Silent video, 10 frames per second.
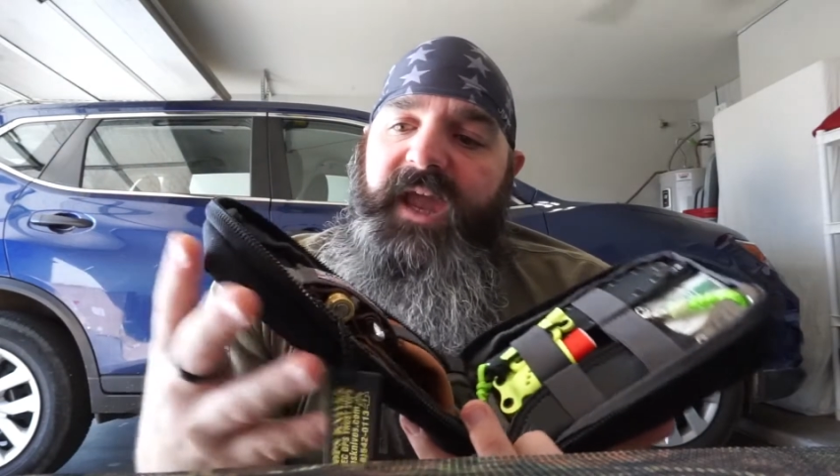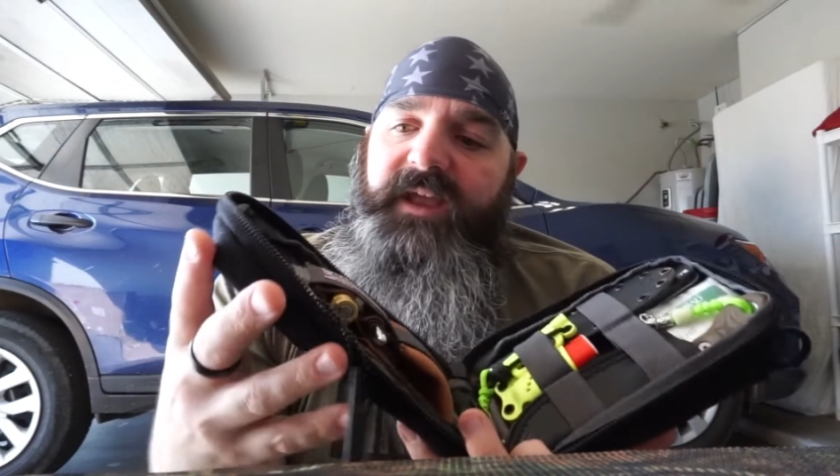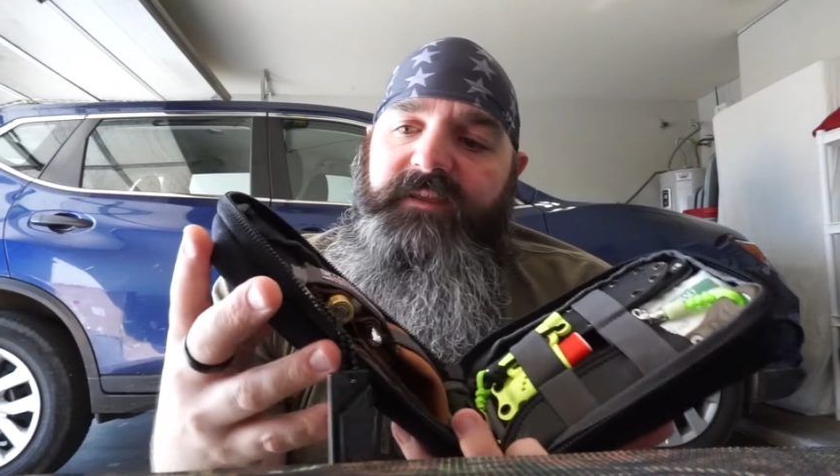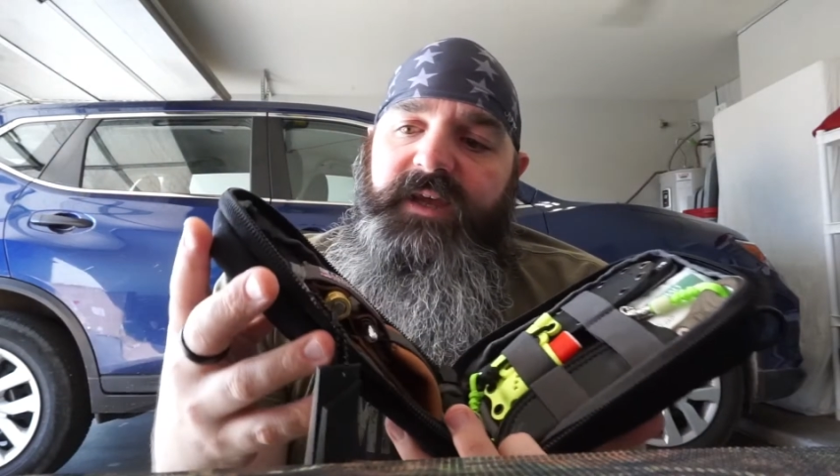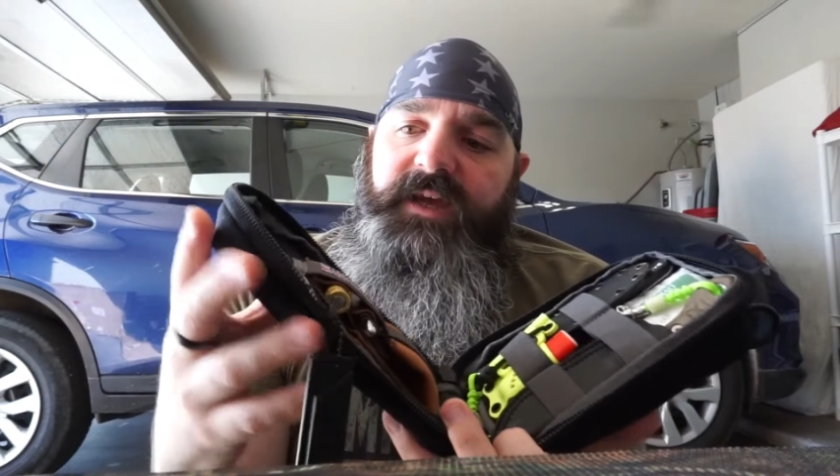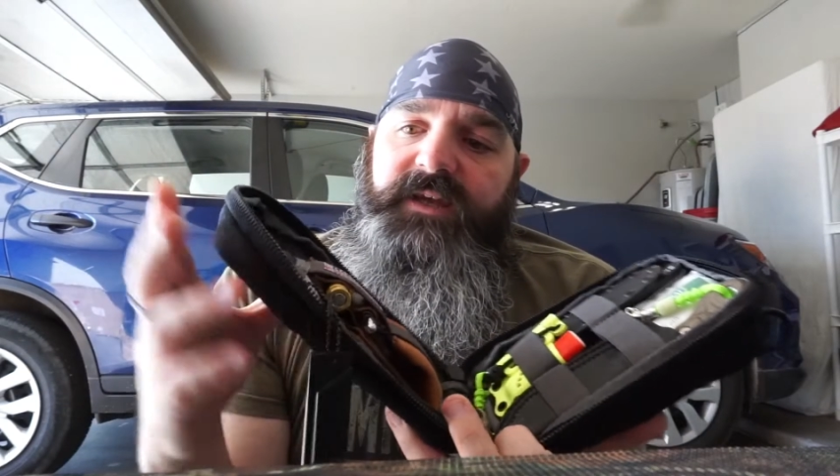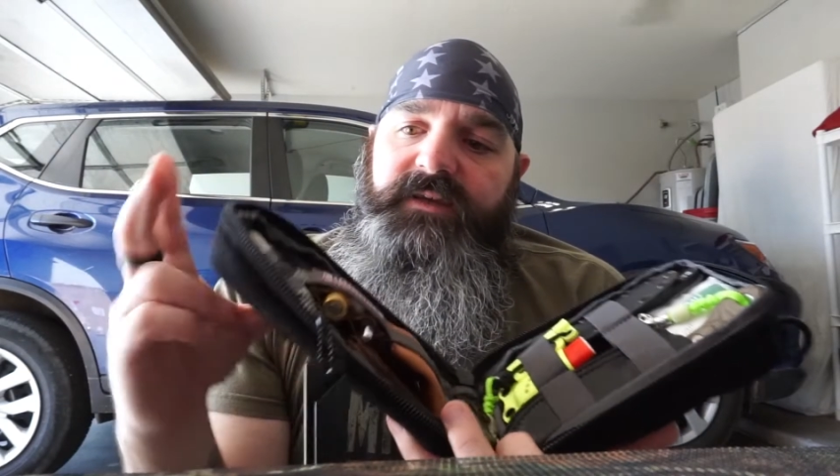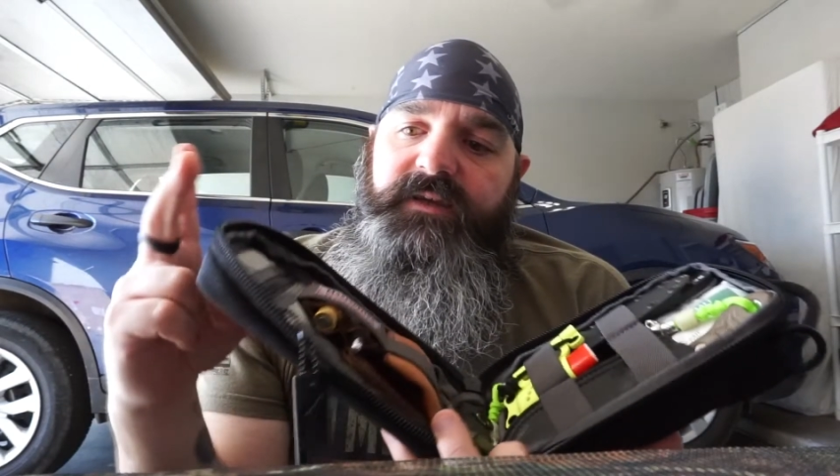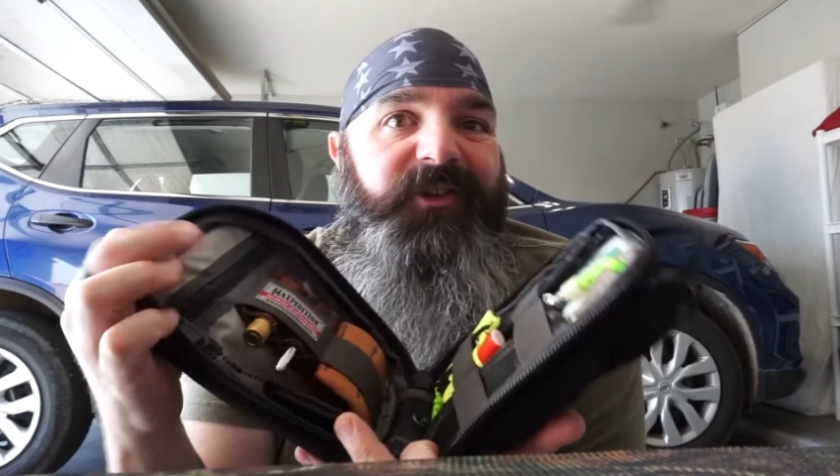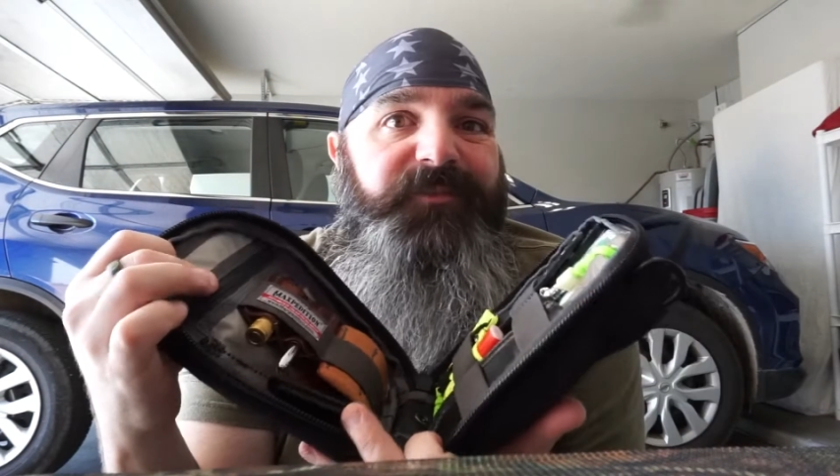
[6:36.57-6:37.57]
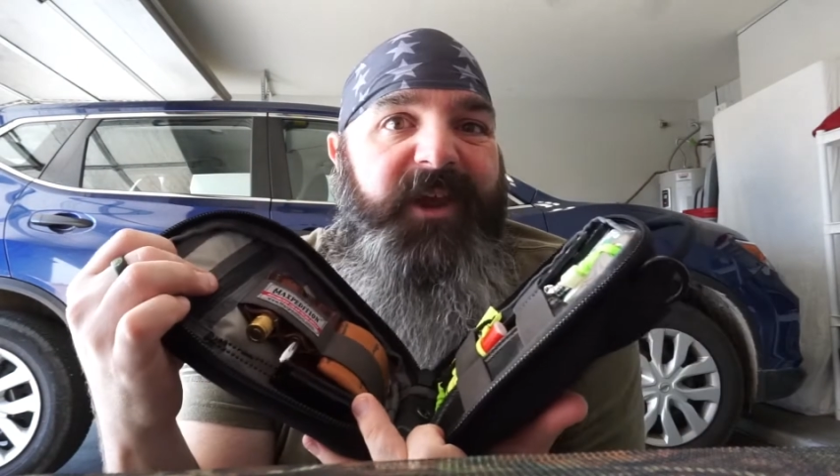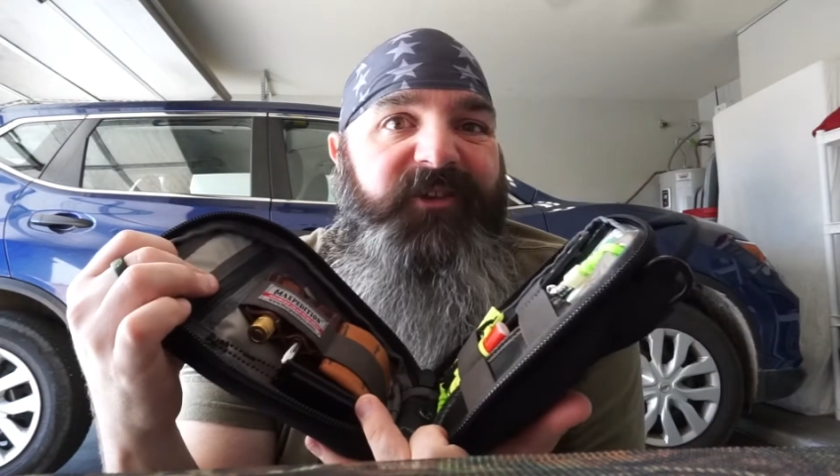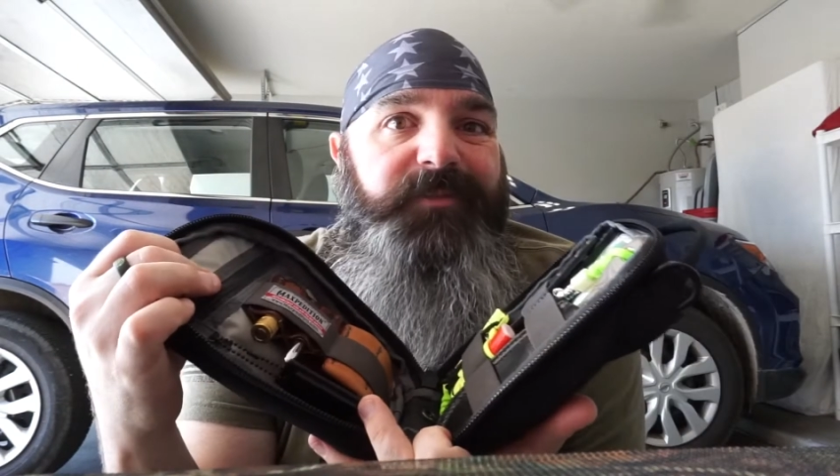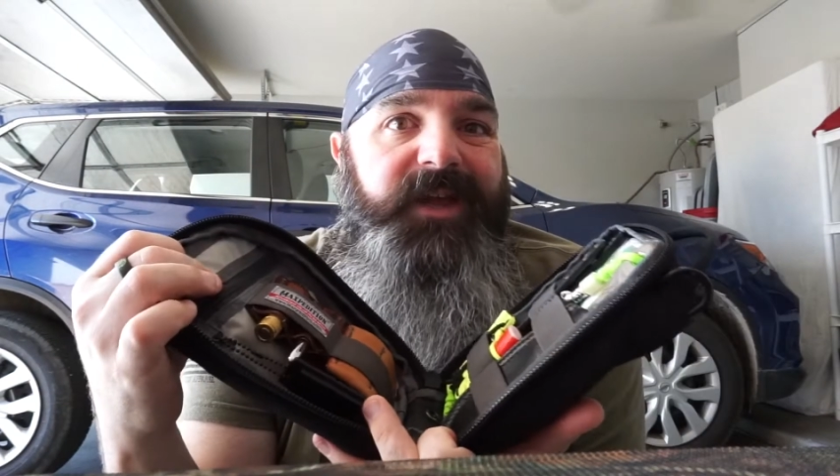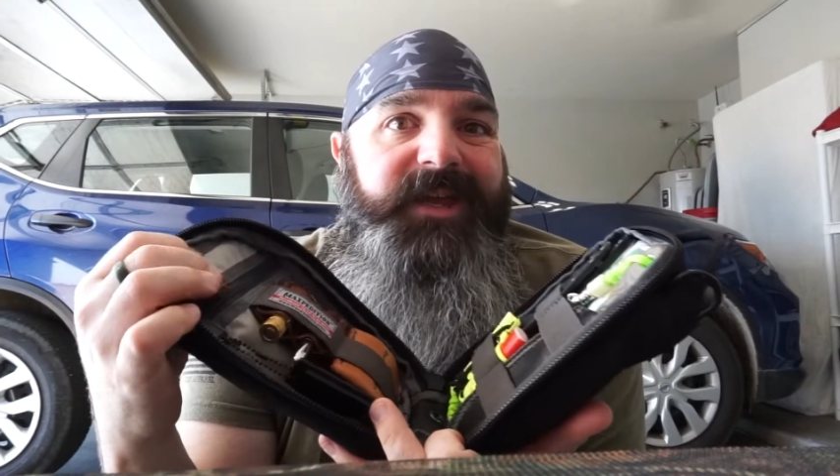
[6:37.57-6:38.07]
and then a
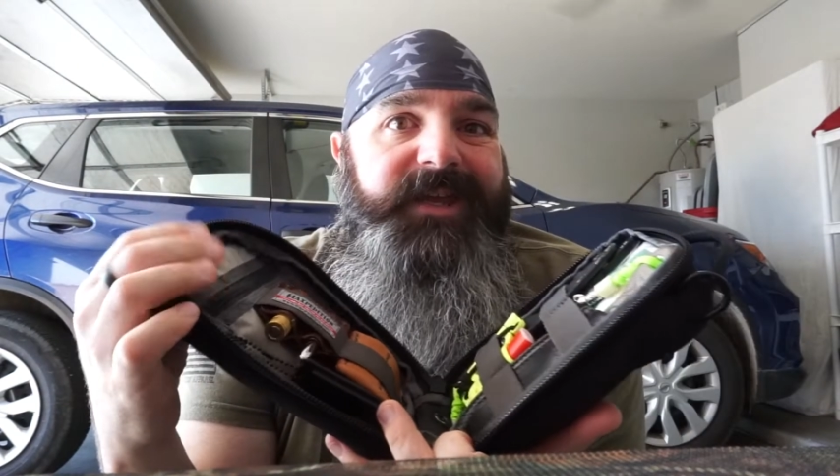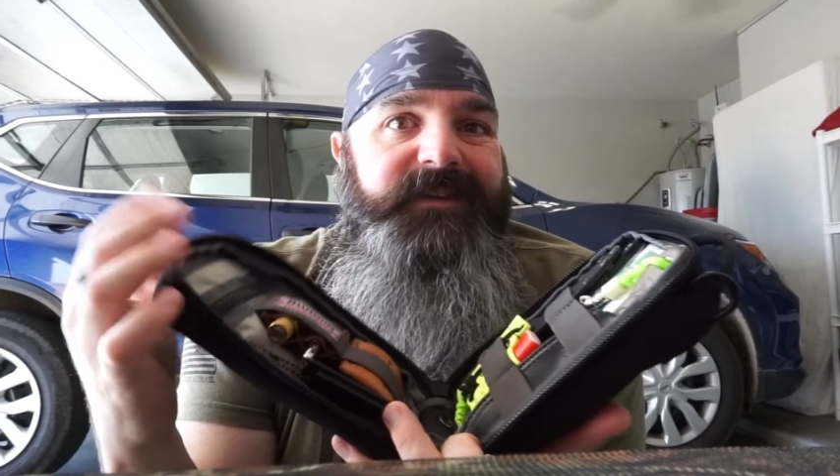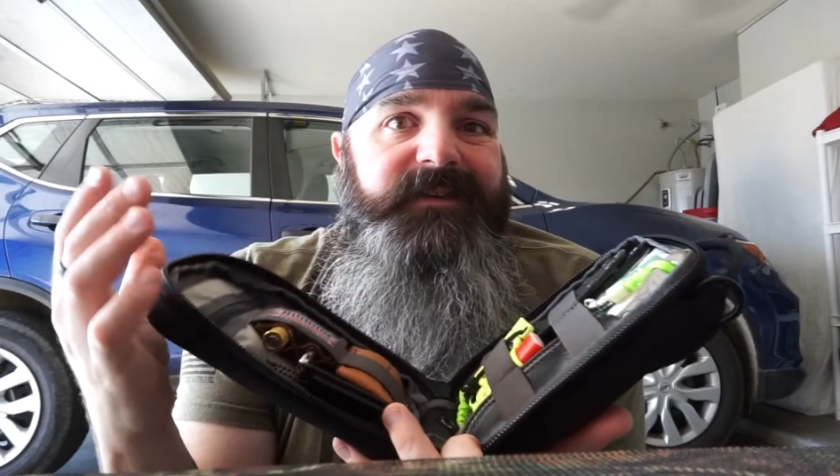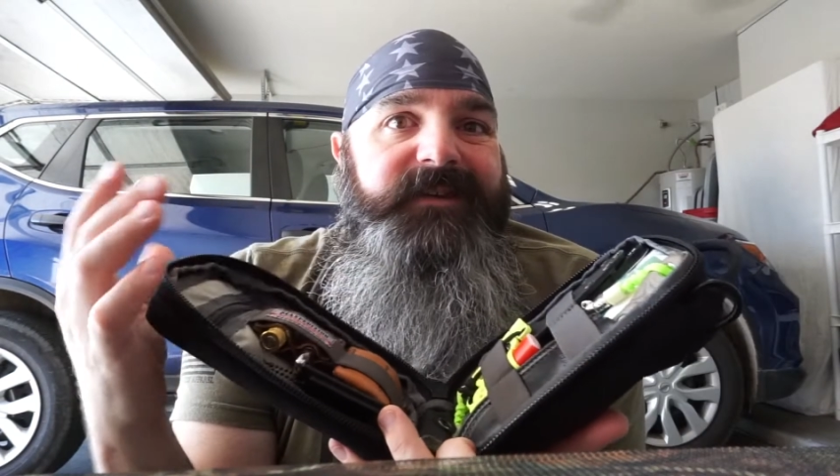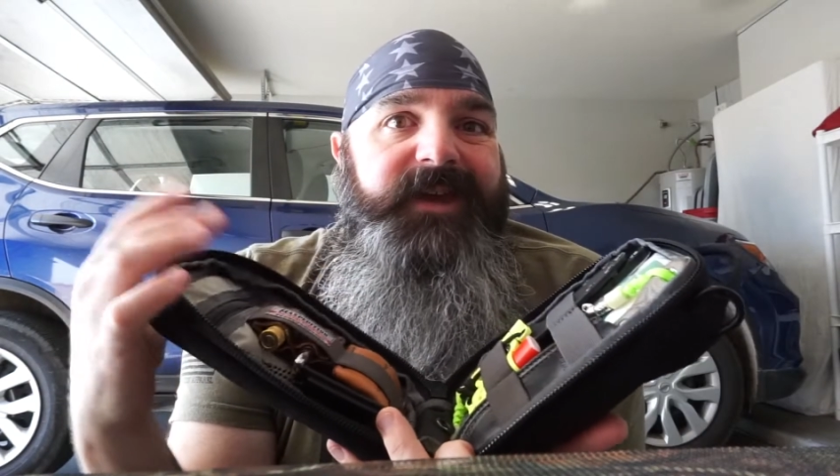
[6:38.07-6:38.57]
space blanket